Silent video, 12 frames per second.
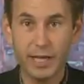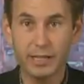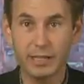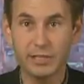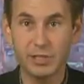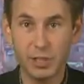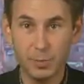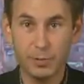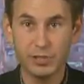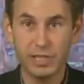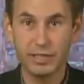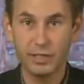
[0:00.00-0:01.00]
England's
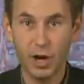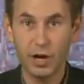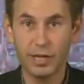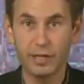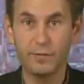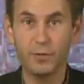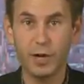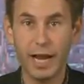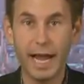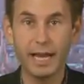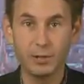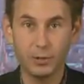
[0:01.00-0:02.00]
2% target for
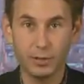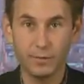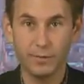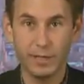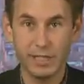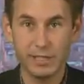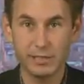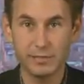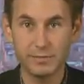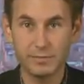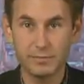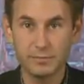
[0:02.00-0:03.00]
annual inflation.